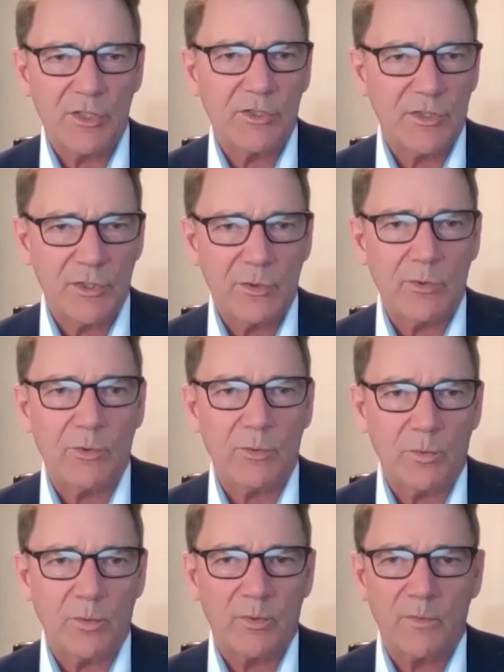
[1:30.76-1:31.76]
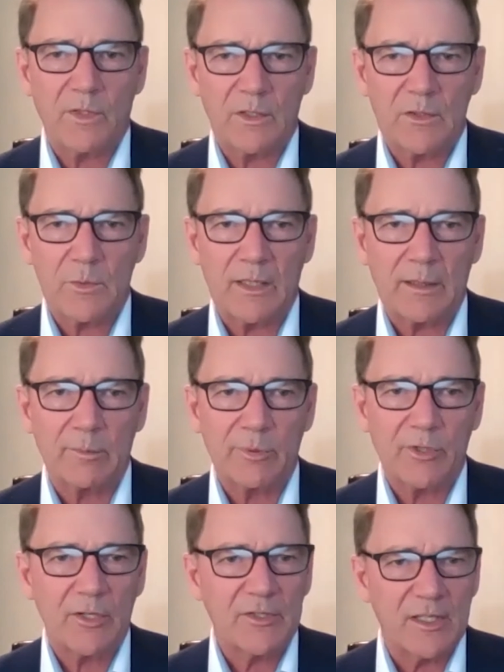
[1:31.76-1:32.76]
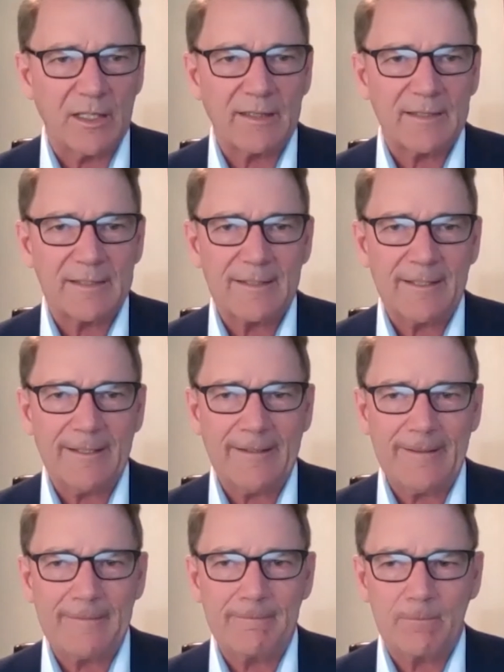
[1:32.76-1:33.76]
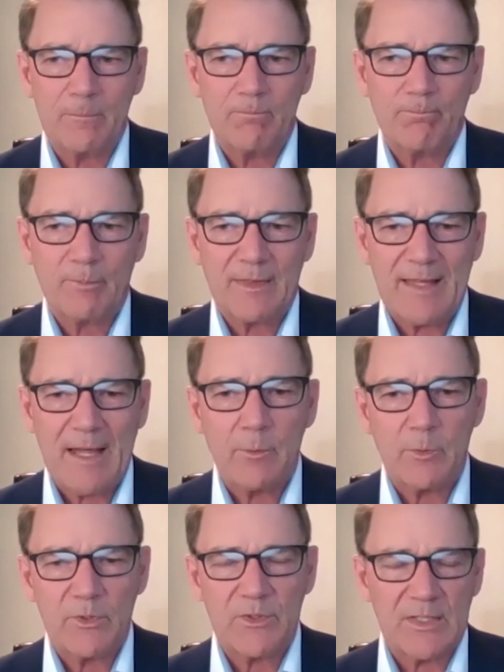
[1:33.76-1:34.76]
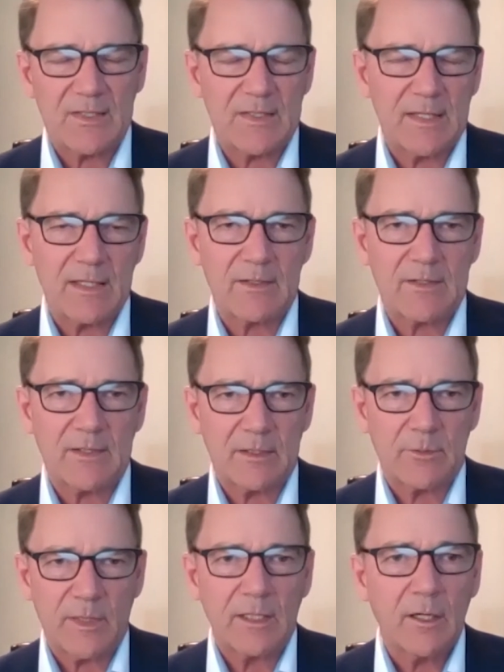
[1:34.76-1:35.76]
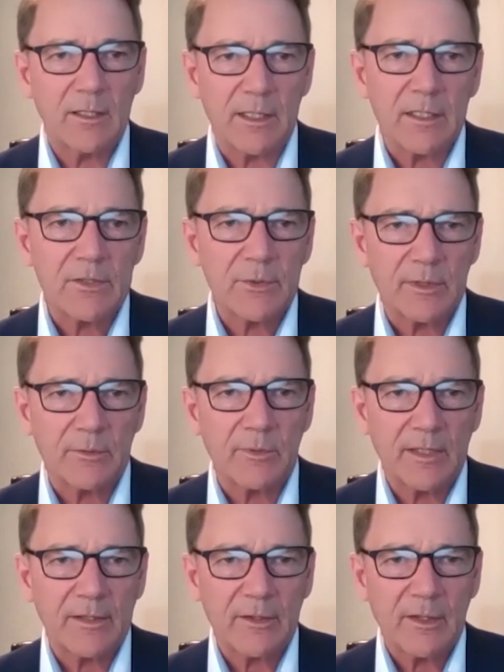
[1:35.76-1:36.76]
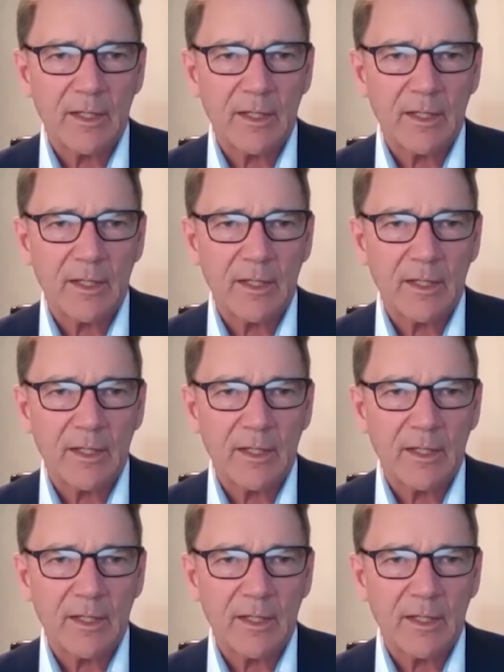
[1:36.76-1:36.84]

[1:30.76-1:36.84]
to do this one project. That was the sense that we got into it with.